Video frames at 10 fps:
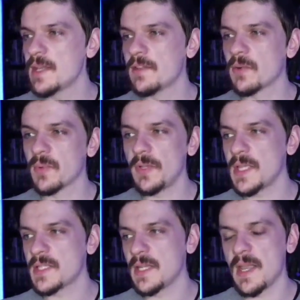There
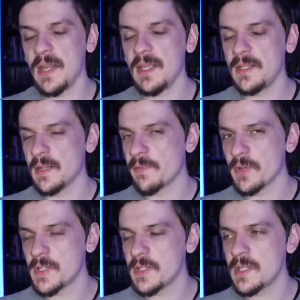really isn't any
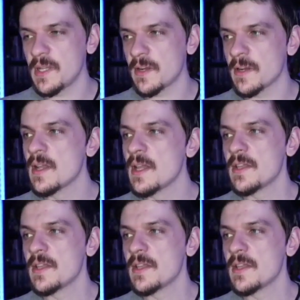differences here.